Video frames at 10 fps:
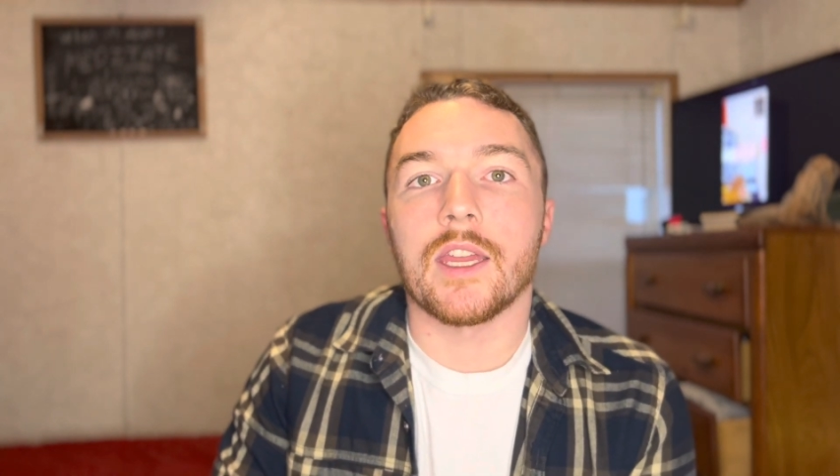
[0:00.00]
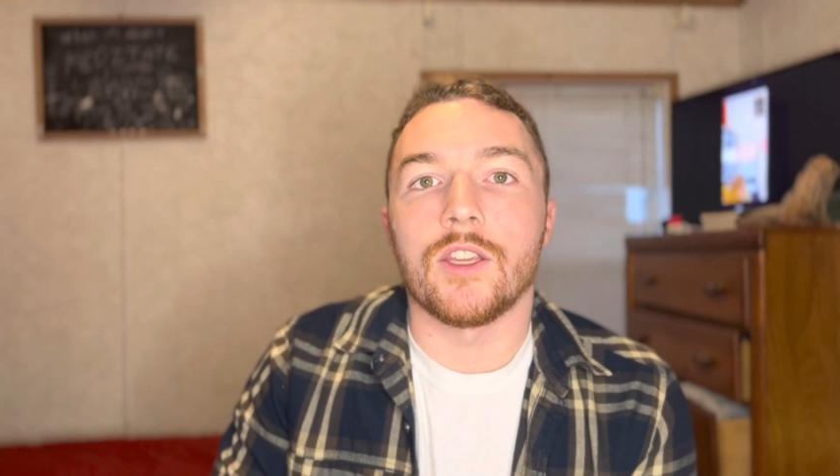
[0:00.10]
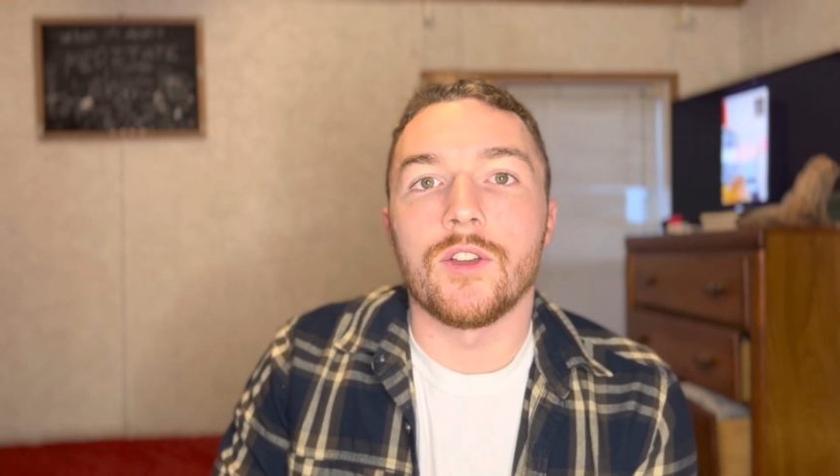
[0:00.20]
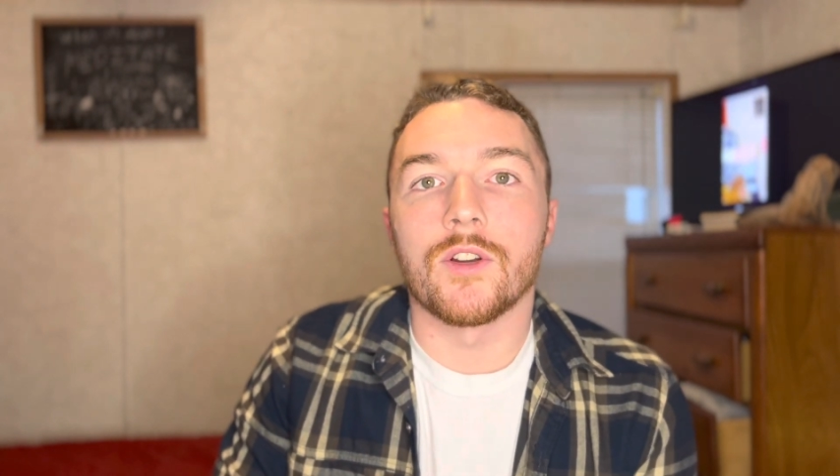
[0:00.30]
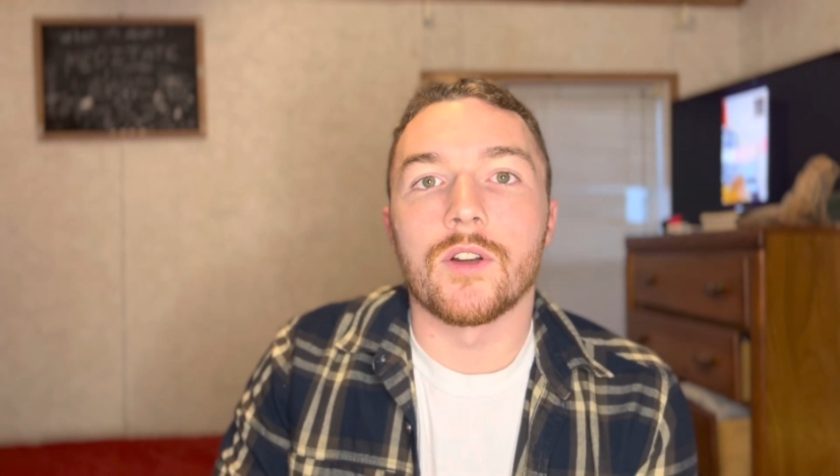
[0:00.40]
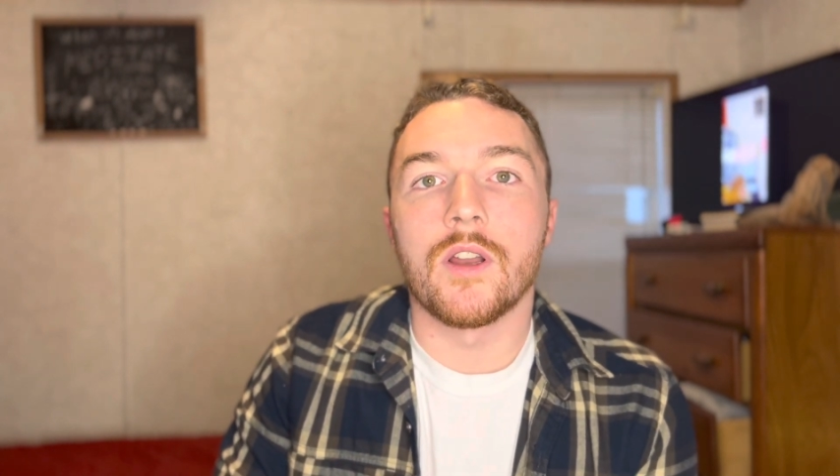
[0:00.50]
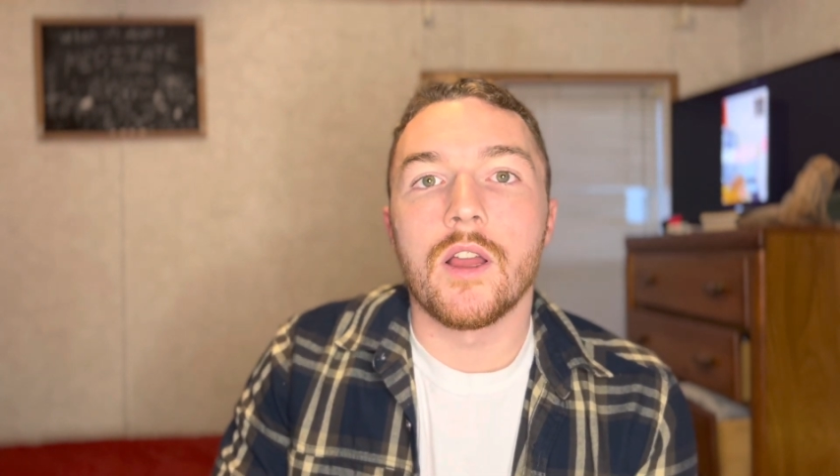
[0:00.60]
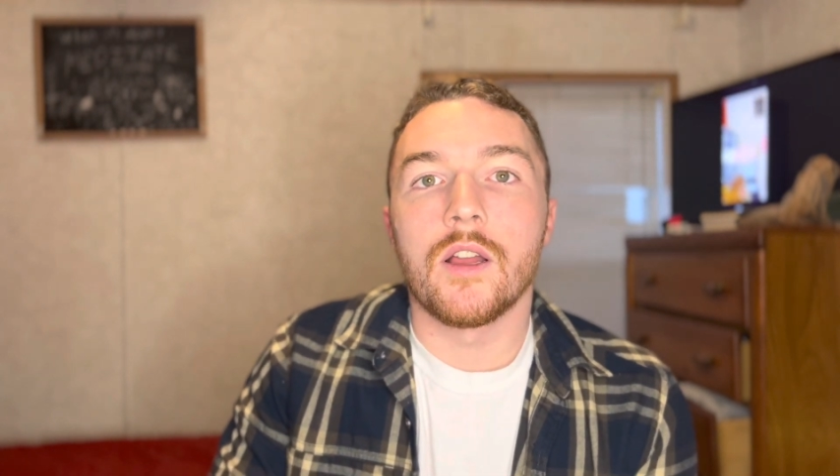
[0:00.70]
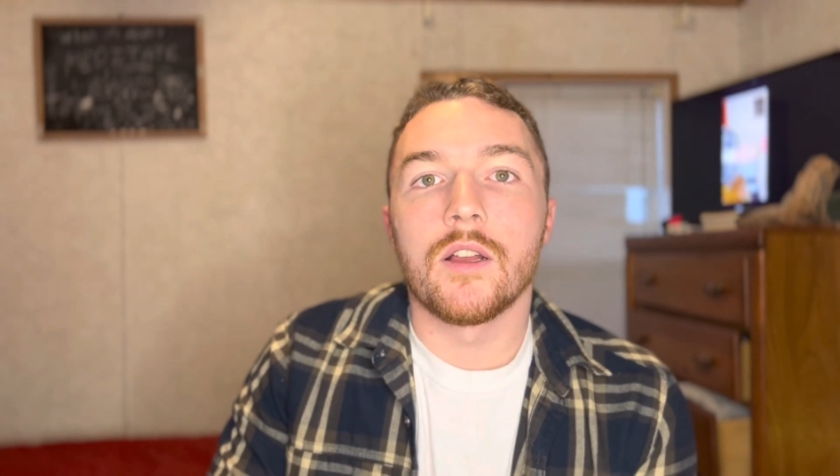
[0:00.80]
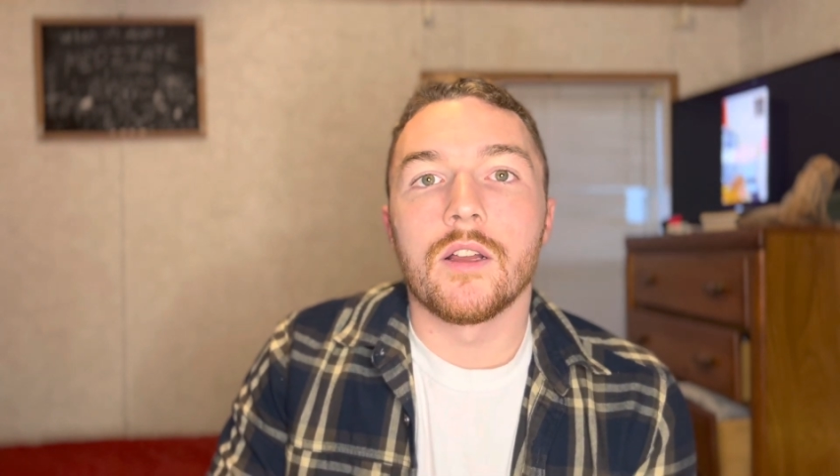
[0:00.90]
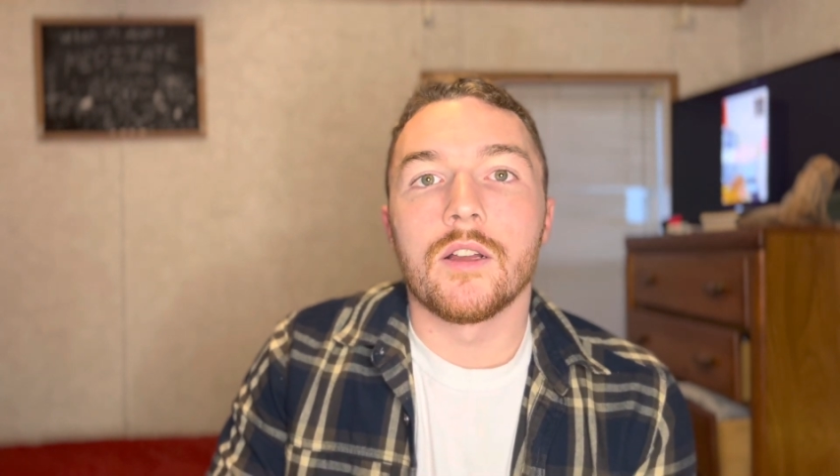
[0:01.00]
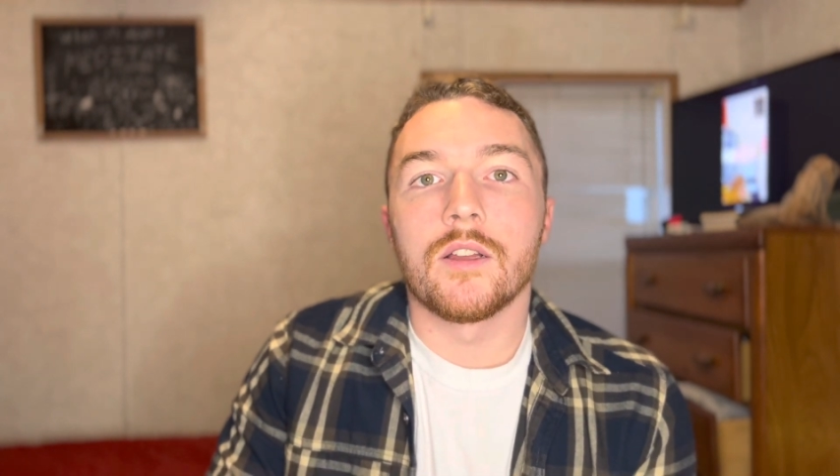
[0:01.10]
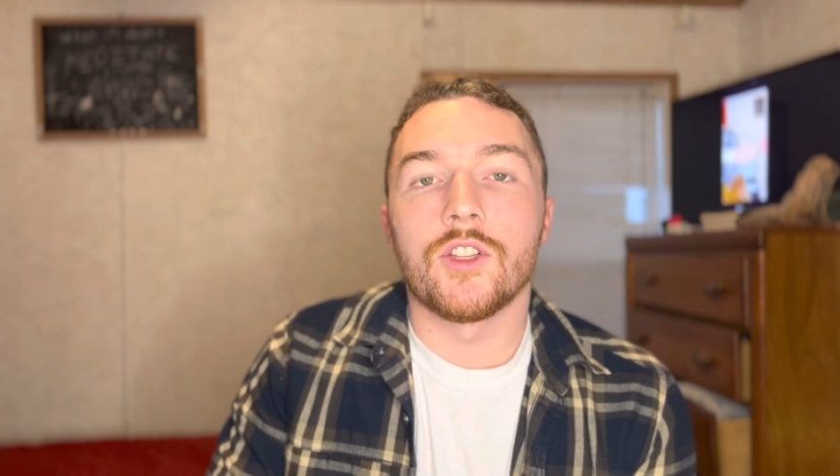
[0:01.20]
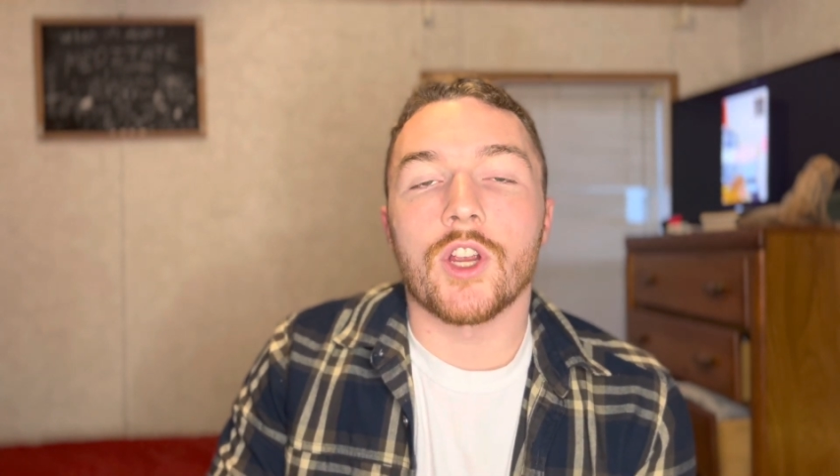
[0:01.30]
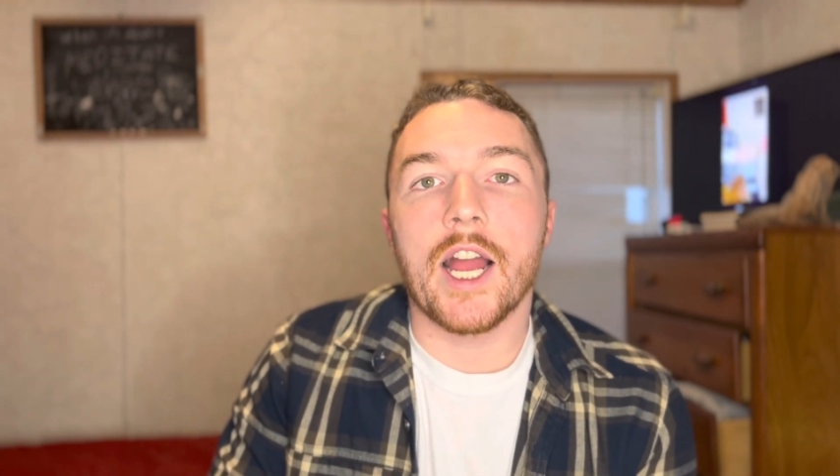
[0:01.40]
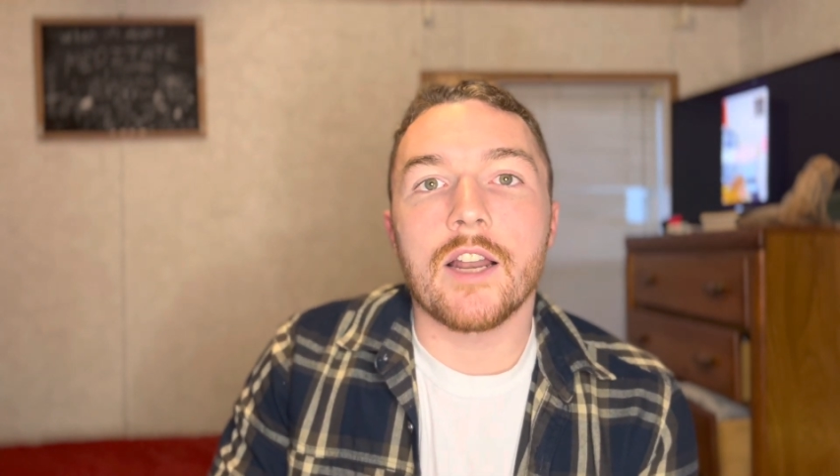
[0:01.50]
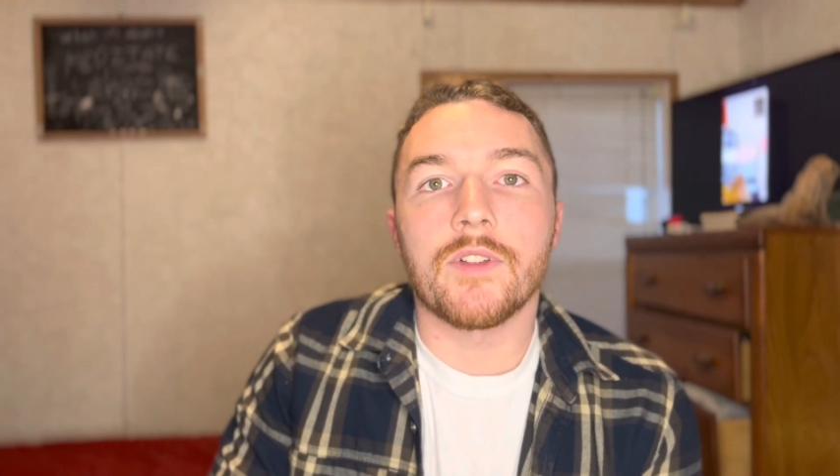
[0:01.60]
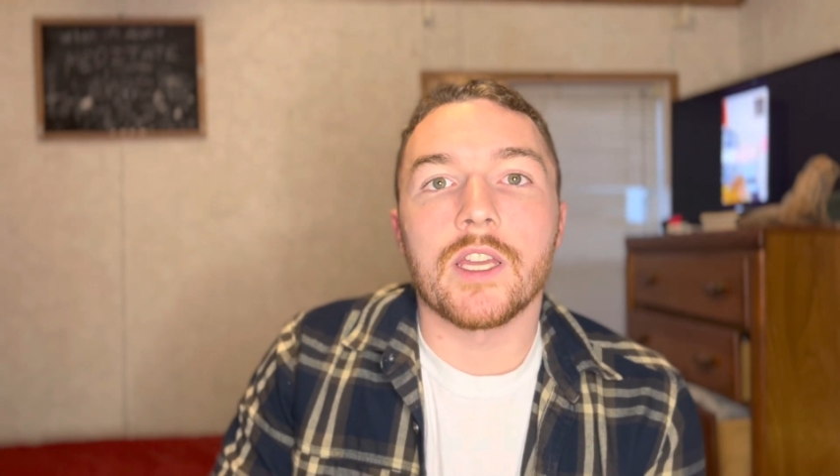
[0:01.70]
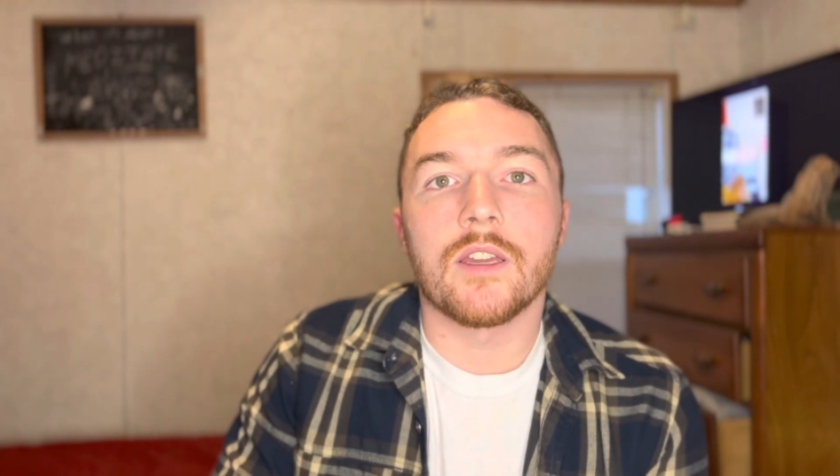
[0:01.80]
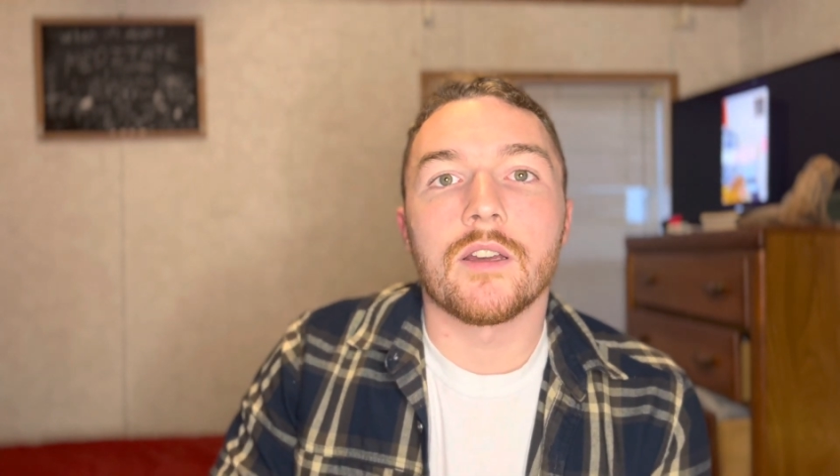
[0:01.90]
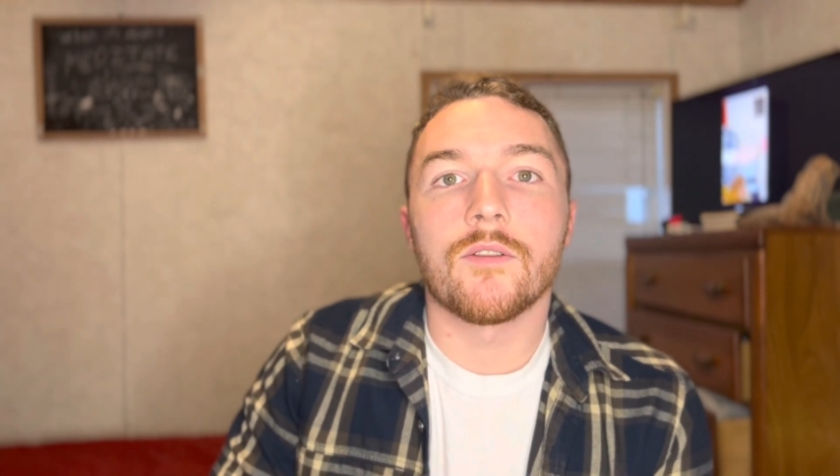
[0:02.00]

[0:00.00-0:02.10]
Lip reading: You're kind of like